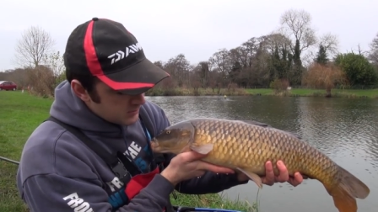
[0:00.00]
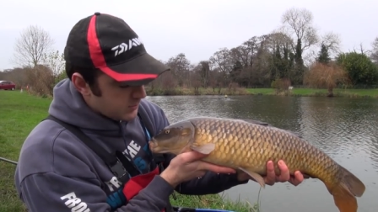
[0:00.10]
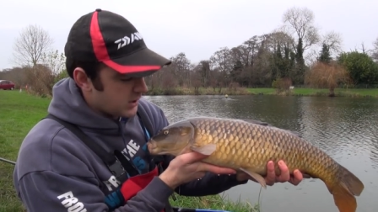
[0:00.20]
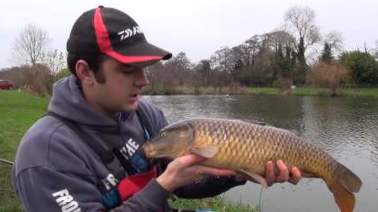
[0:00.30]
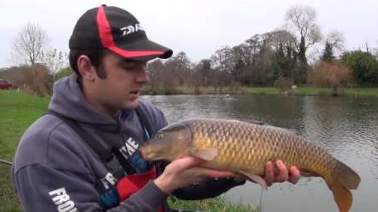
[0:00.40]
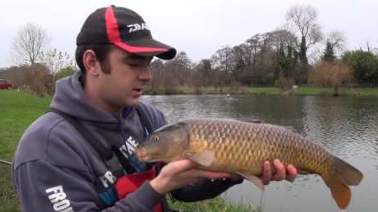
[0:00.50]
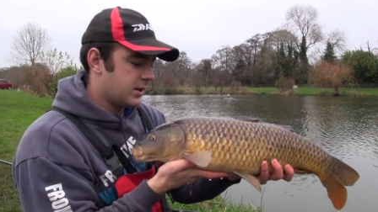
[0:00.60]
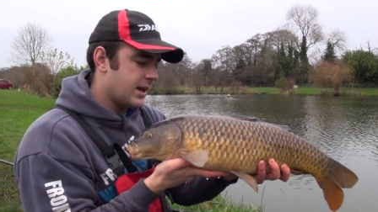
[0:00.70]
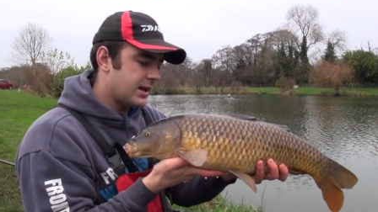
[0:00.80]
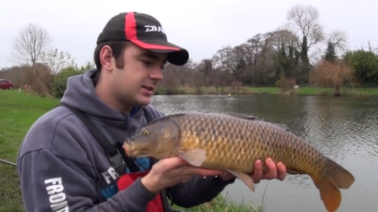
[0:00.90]
But
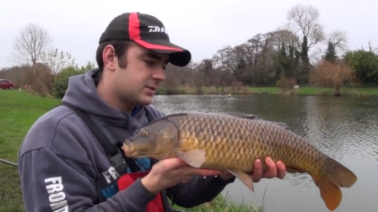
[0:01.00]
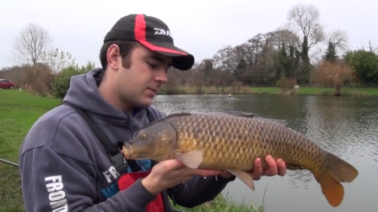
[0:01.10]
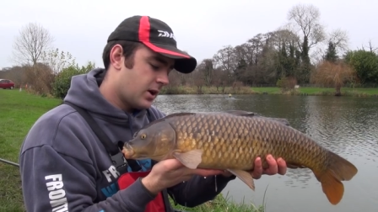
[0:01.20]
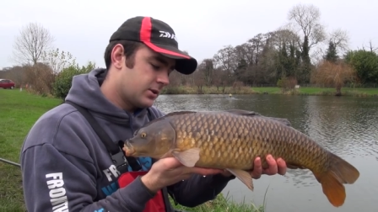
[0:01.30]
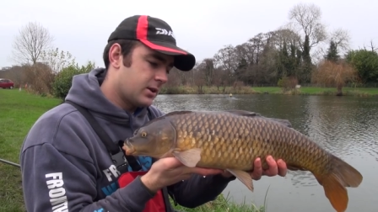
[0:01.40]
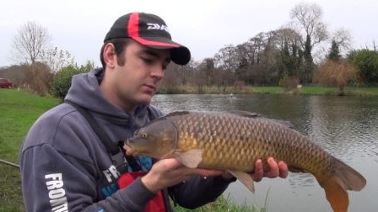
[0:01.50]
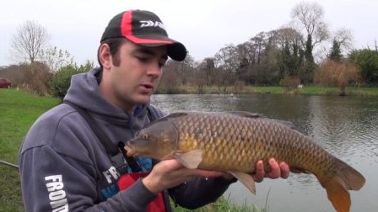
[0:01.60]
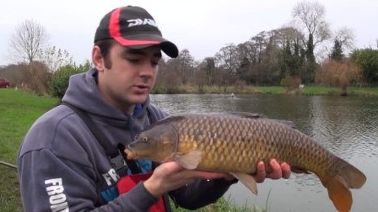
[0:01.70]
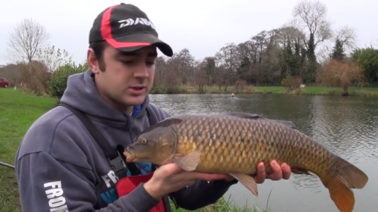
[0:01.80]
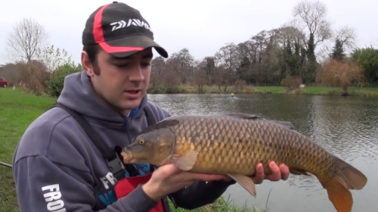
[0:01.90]
yeah, he's under the
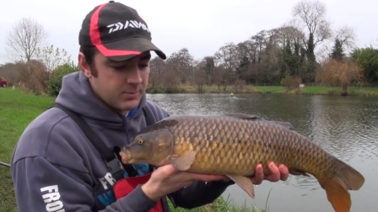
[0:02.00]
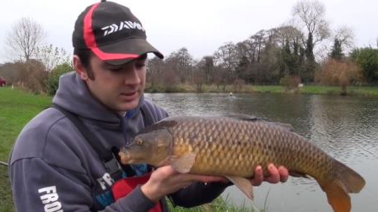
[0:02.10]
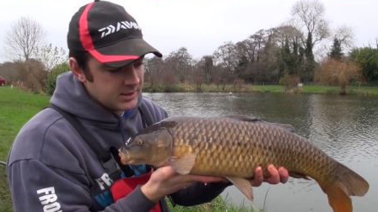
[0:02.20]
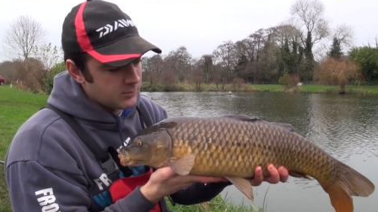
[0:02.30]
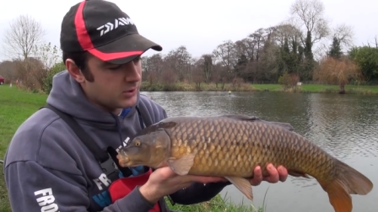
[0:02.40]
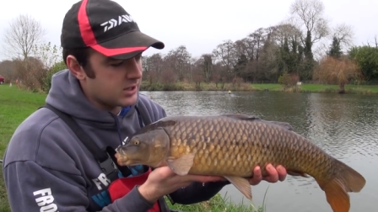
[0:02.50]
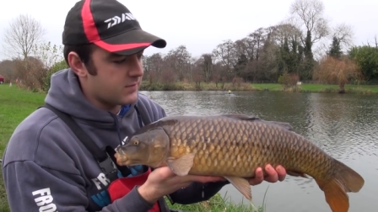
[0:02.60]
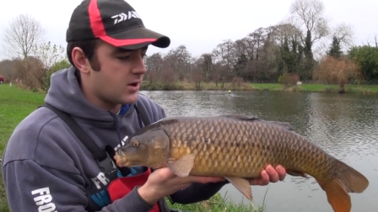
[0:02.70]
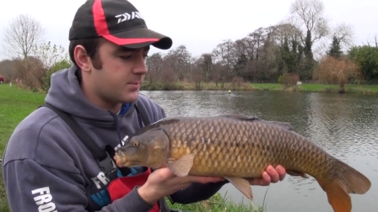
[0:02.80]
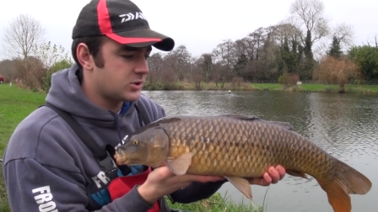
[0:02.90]
rod tip. He didn't want to
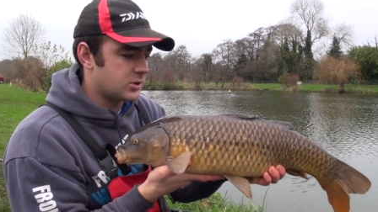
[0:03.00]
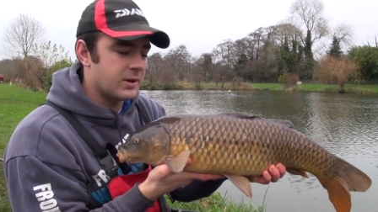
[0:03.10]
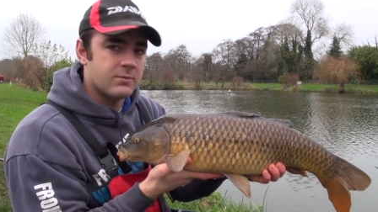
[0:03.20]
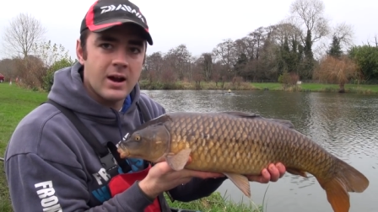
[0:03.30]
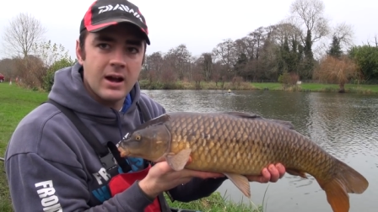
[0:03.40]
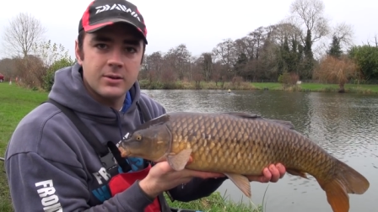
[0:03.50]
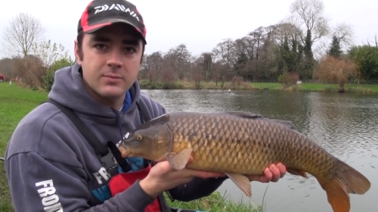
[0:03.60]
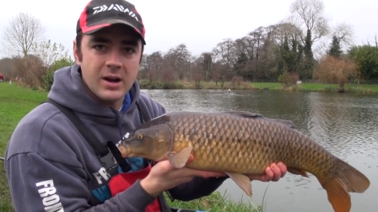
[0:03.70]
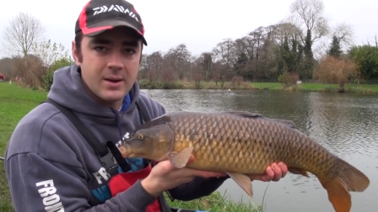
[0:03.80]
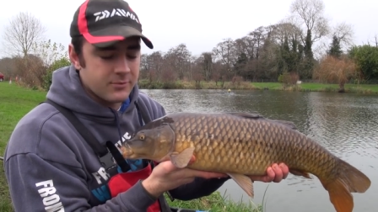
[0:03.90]
give up. He sort of went round
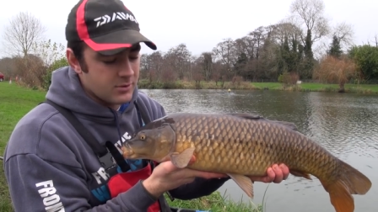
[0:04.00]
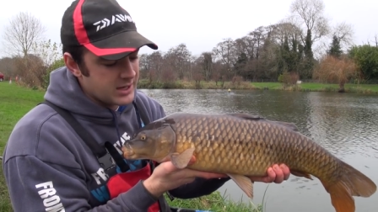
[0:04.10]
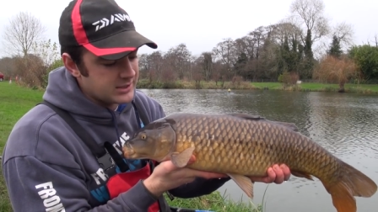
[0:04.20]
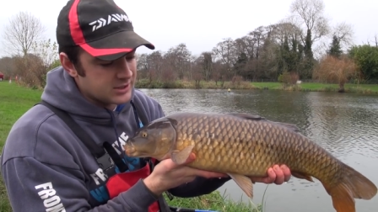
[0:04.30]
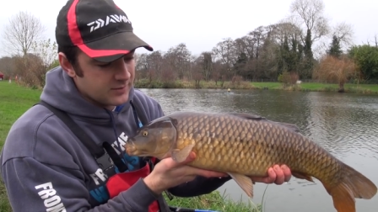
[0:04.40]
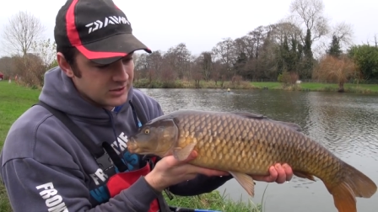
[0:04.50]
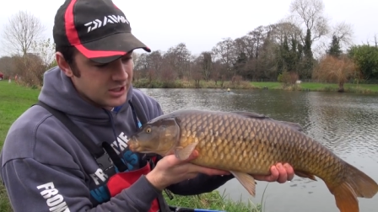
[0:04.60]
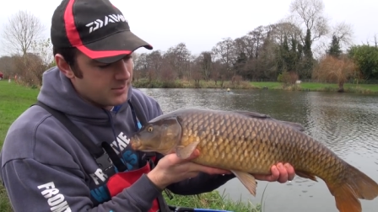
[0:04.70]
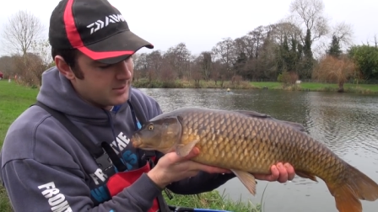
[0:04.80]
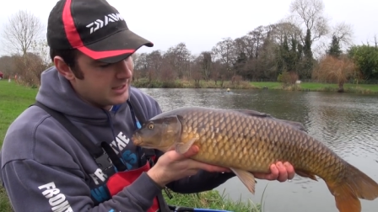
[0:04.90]
and round for ages after
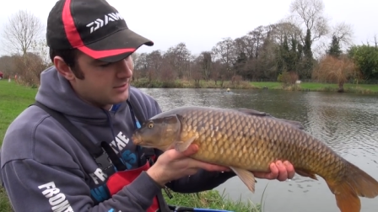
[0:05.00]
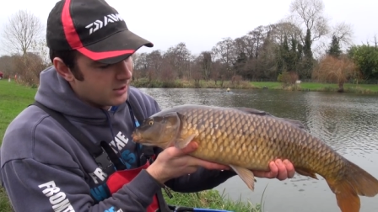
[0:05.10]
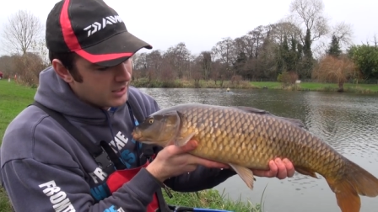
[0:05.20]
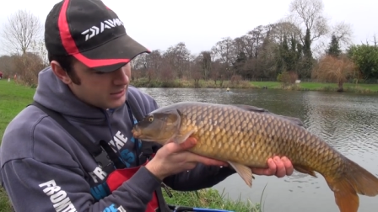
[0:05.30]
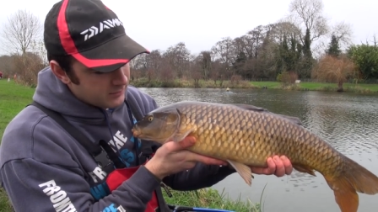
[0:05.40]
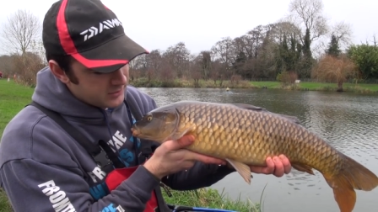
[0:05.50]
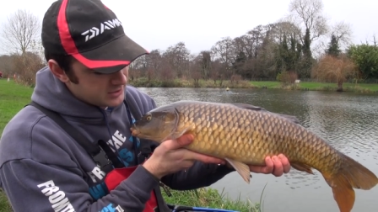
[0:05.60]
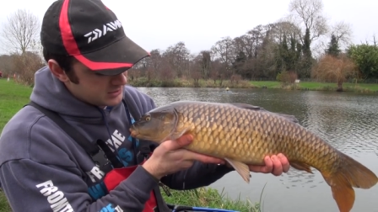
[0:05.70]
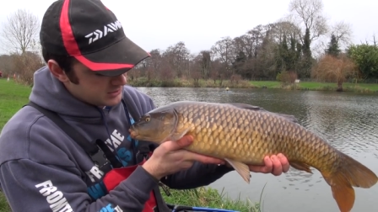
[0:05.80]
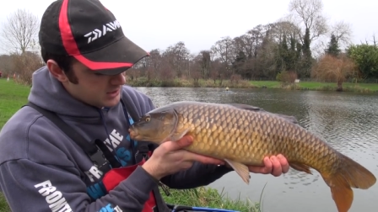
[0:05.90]
coming in like a little
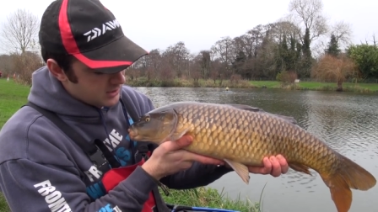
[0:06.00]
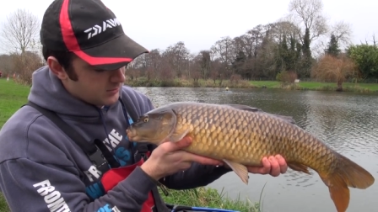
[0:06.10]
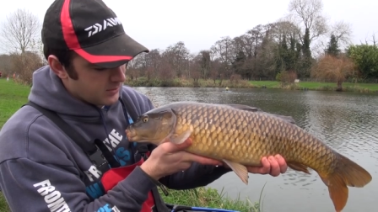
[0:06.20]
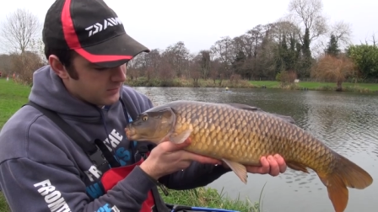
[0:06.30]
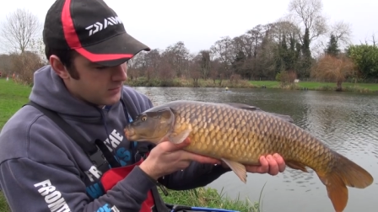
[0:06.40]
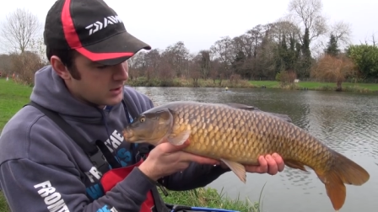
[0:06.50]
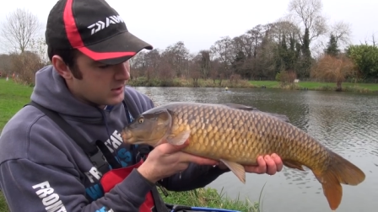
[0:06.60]
fish to start with.